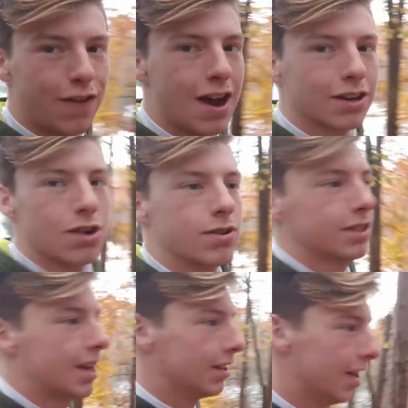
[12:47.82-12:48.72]
fire going.
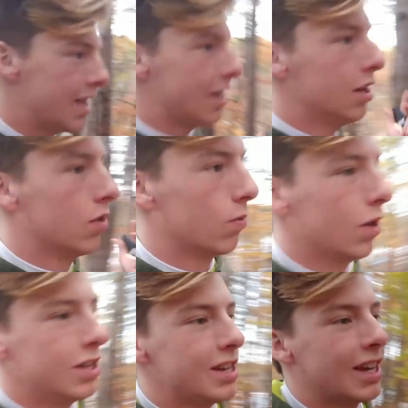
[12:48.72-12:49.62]
It's getting late.
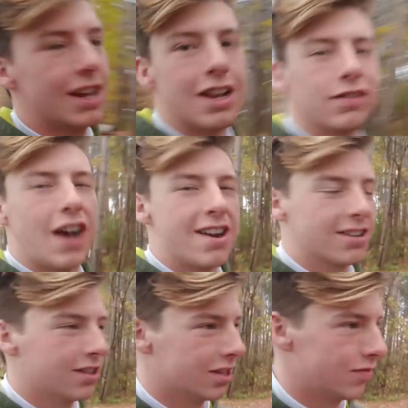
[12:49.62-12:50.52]
Really need to get a nice fire to
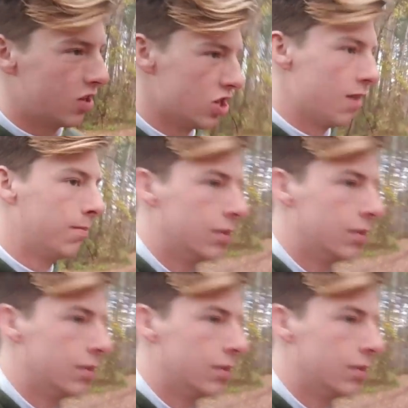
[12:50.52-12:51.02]
cook this fish up.